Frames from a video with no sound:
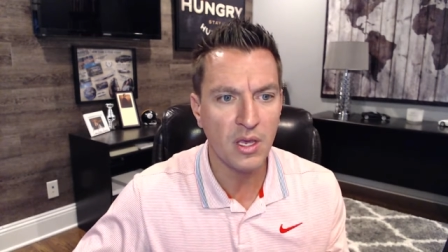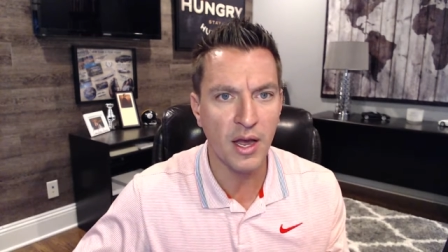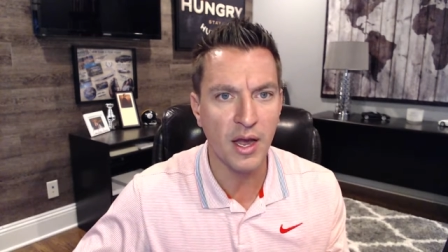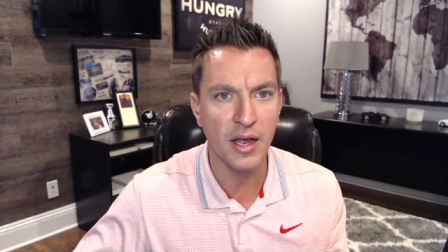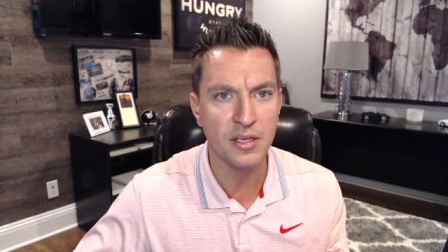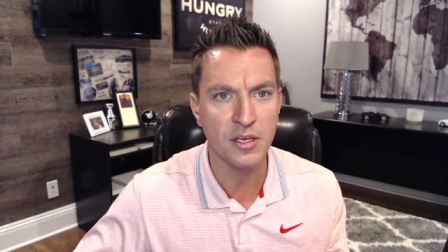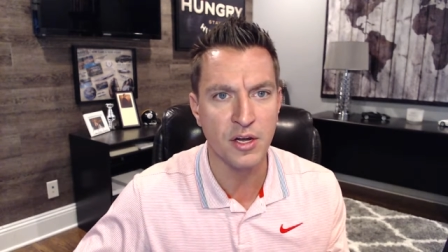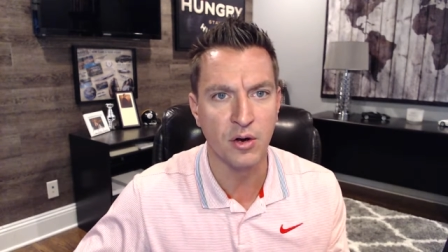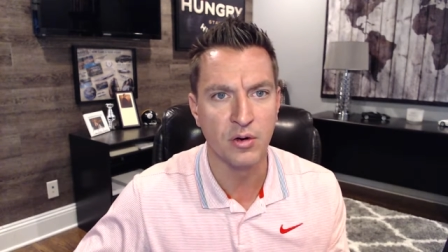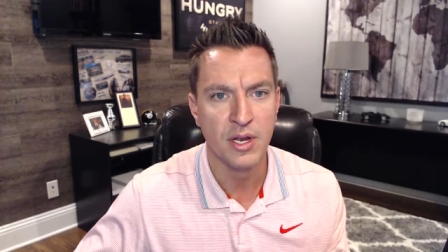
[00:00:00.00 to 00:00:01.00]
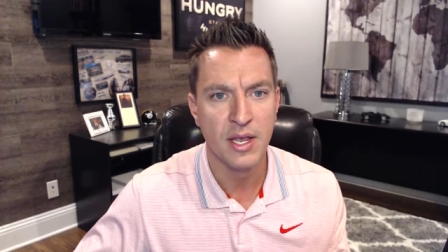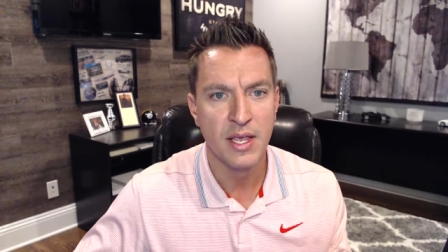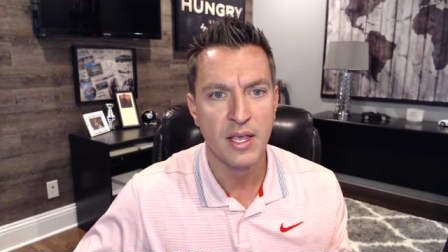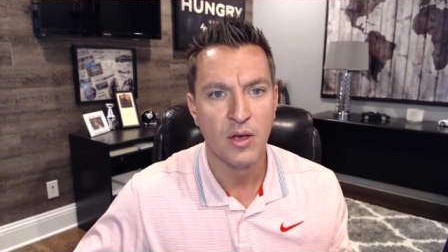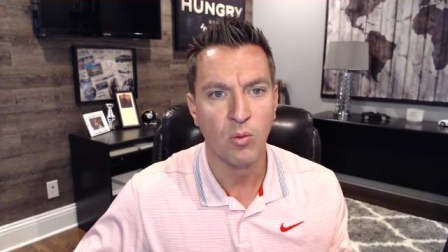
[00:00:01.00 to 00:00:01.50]
uh you know
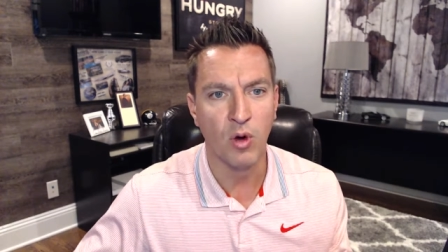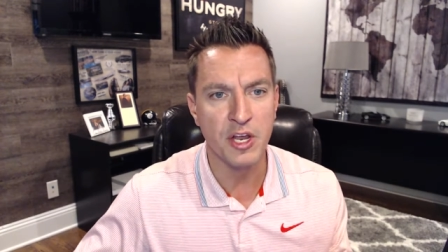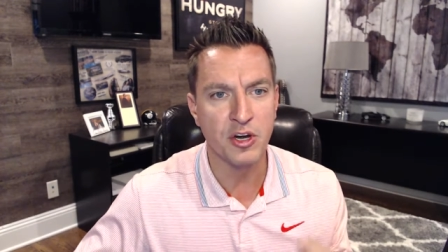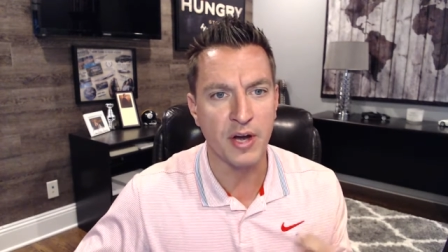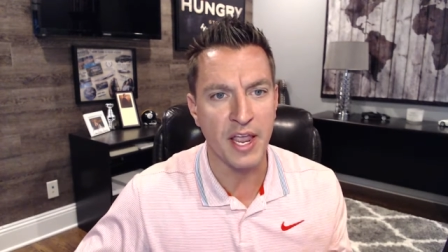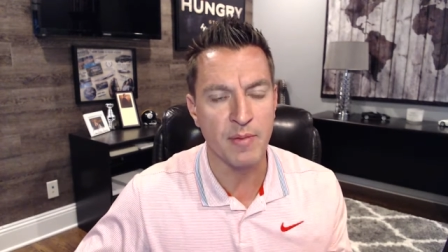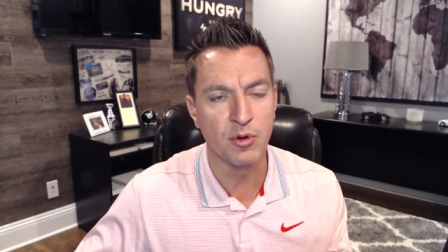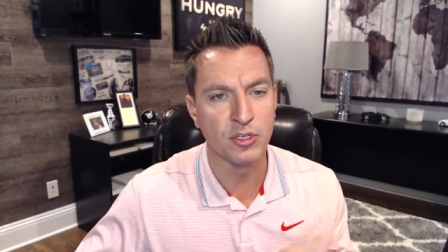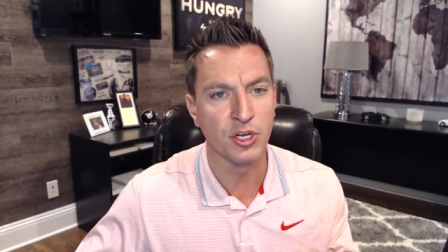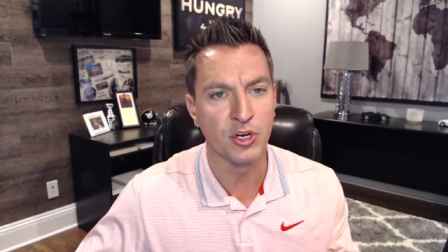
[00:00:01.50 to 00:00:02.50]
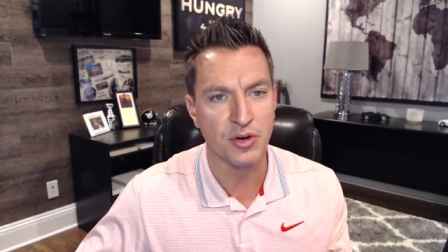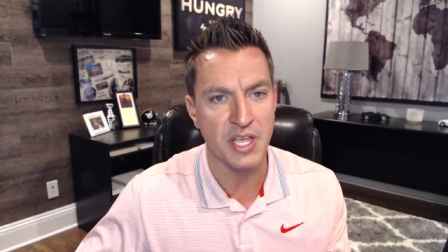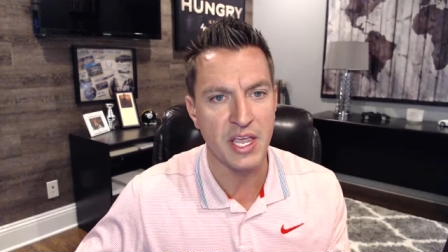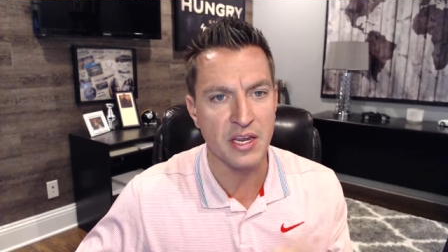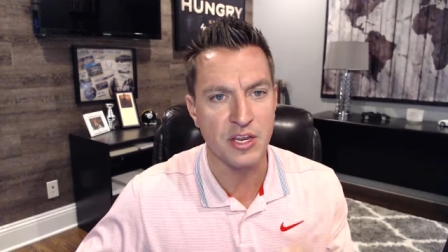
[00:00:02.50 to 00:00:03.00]
what you're able to
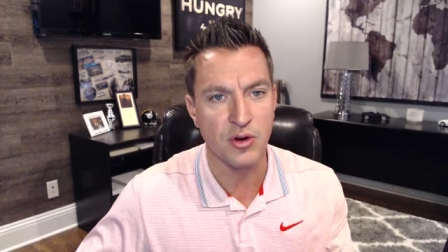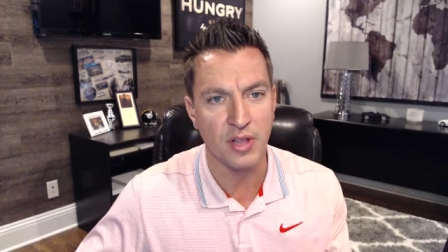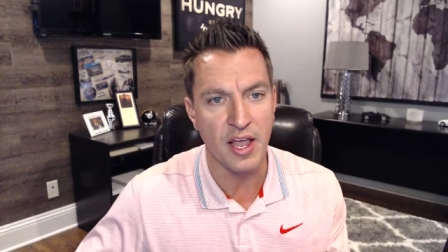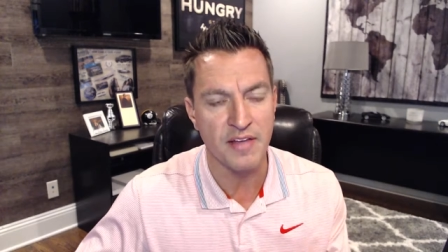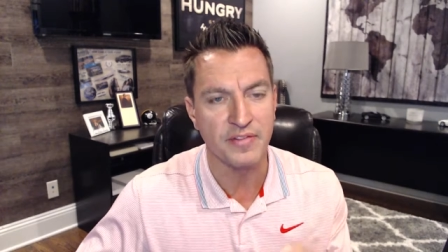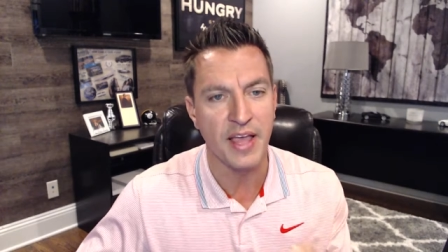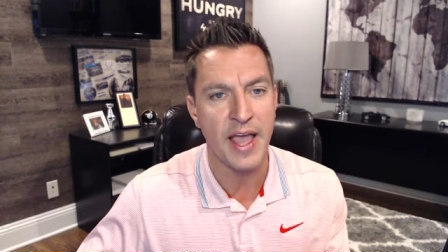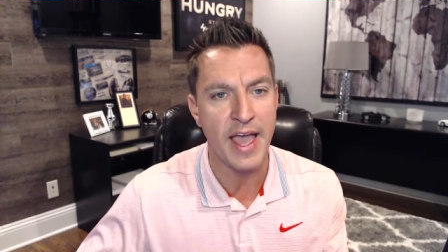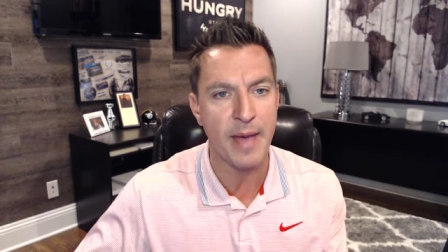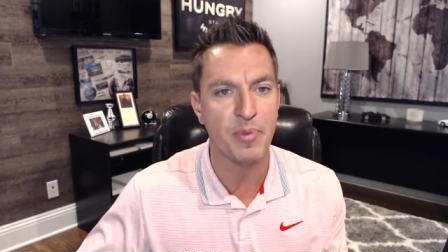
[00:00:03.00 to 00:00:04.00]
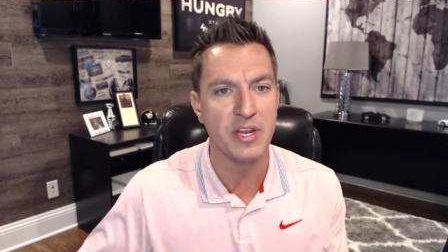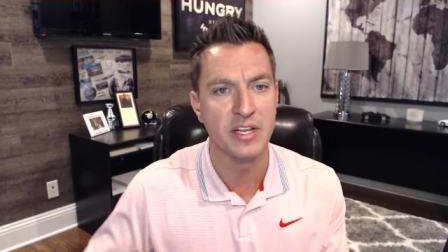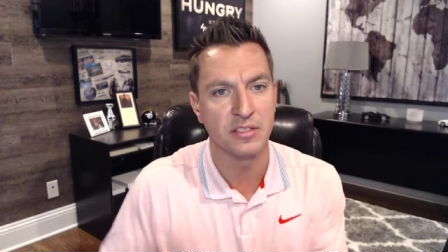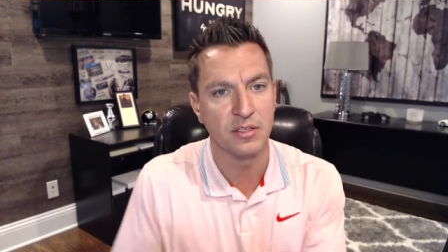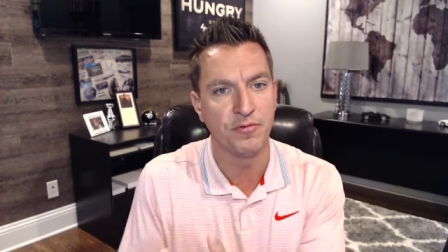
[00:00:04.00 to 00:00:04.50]
create in your life the
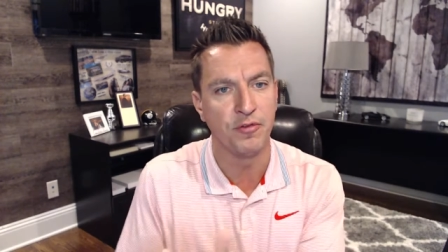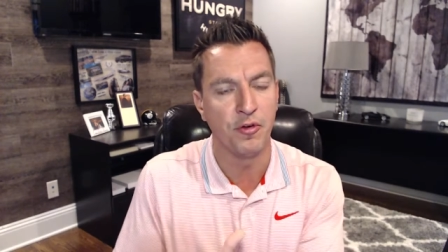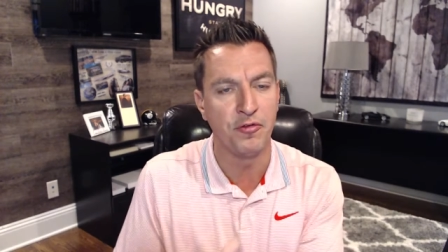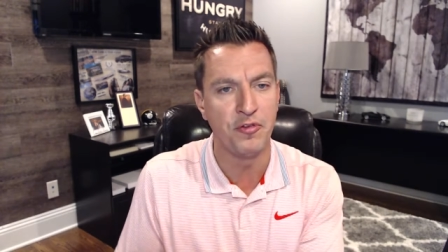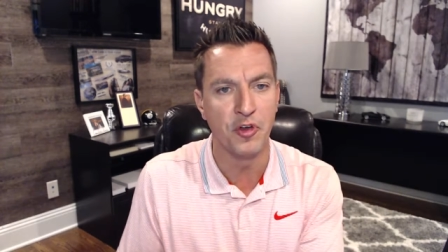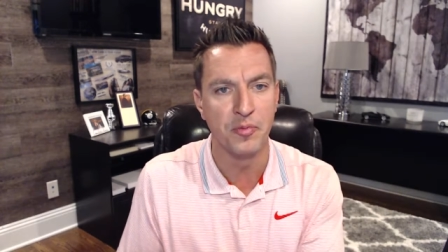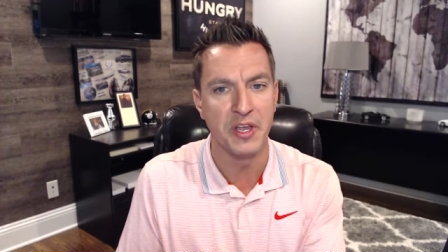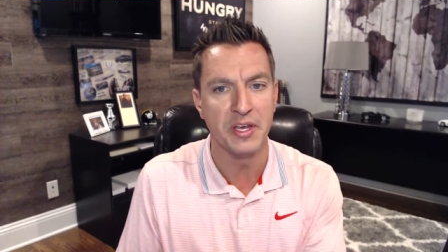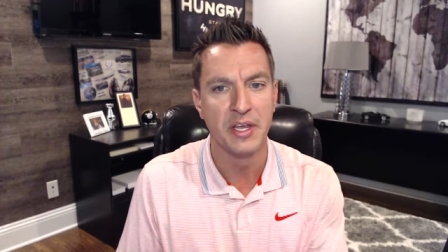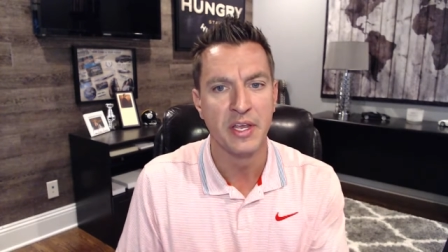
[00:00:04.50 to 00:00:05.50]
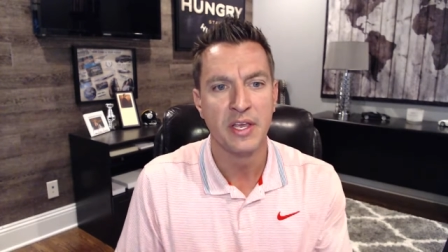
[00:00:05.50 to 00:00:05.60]
happiness the fulfillment